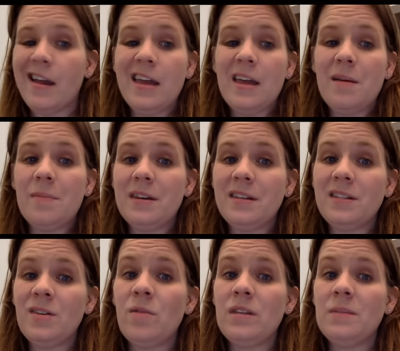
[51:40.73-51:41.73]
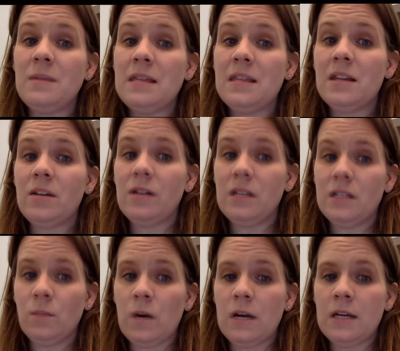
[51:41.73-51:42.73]
That doesn't always mean that there is
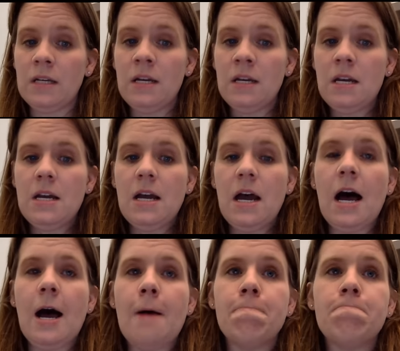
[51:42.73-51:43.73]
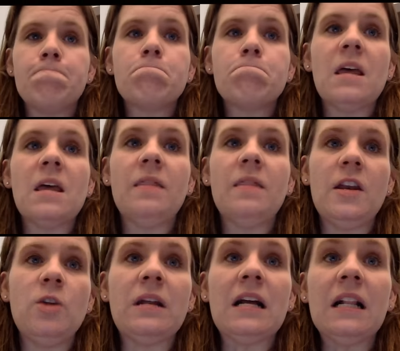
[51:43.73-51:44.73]
one. Um, then you
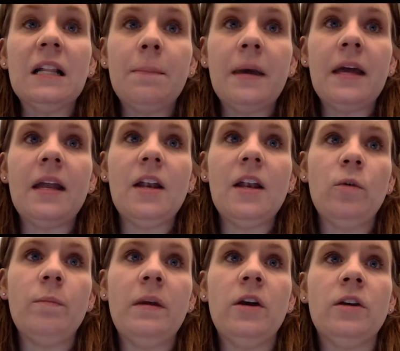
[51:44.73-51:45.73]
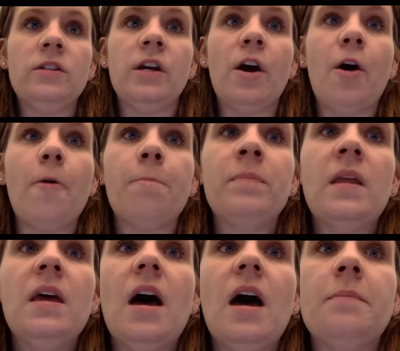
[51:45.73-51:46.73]
would clip it and you would be good to go.
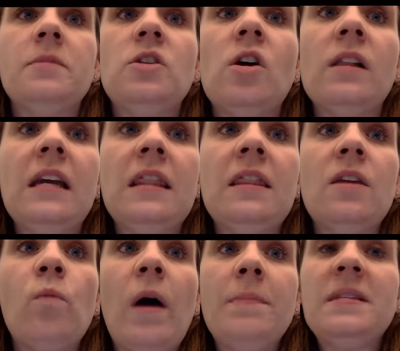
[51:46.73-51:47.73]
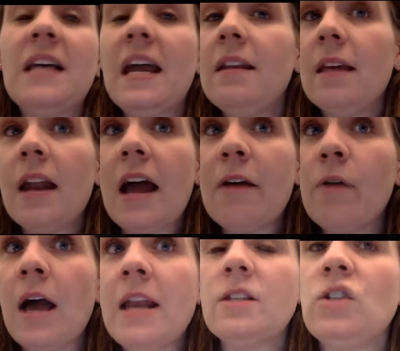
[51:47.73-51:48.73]
Um, Darlene, the website that I run
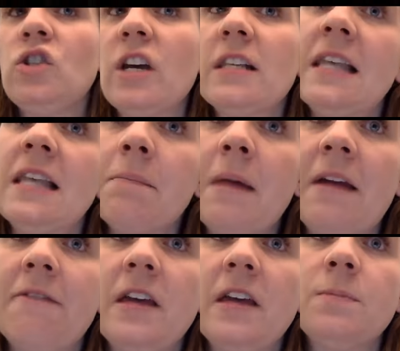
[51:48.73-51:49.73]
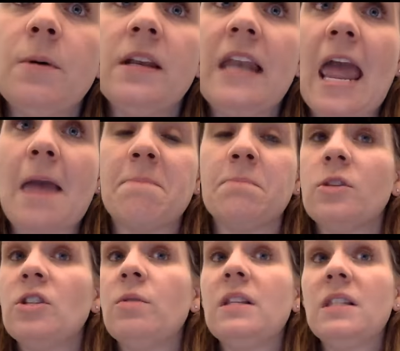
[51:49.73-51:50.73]
is just like my Facebook name, so
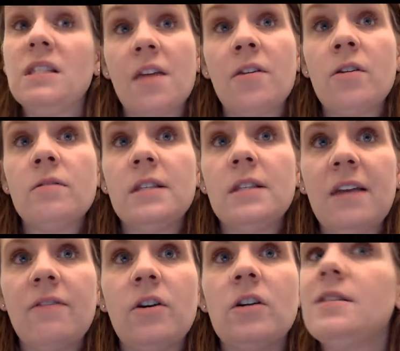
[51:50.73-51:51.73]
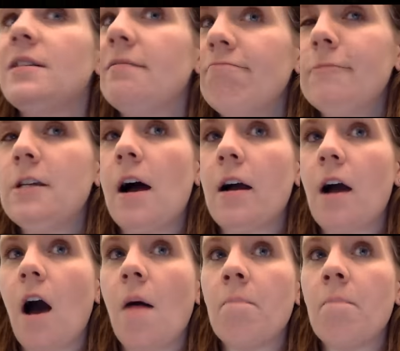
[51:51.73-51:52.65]
it's southernsavers.com.